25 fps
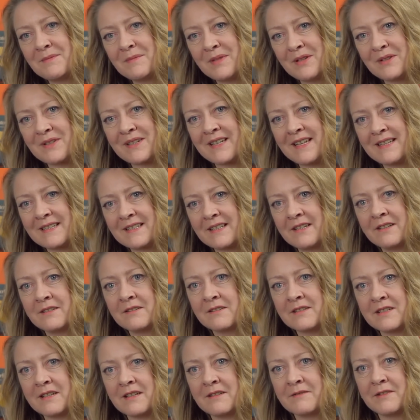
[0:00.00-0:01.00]
plot against Colonel
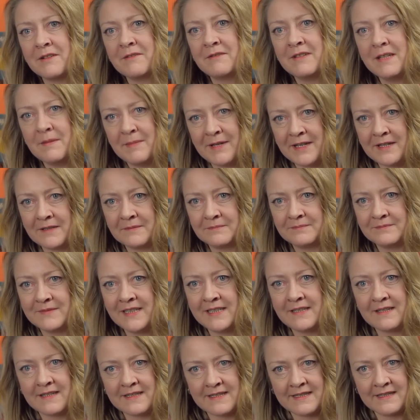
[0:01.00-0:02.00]
Gaddafi of Libya
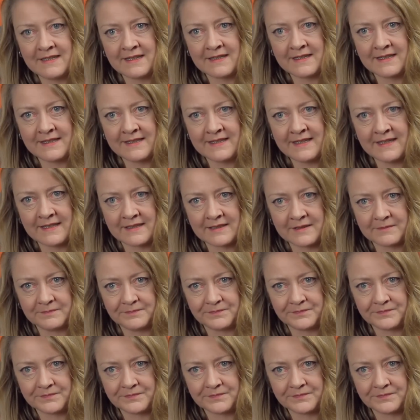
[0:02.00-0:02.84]
in 1996.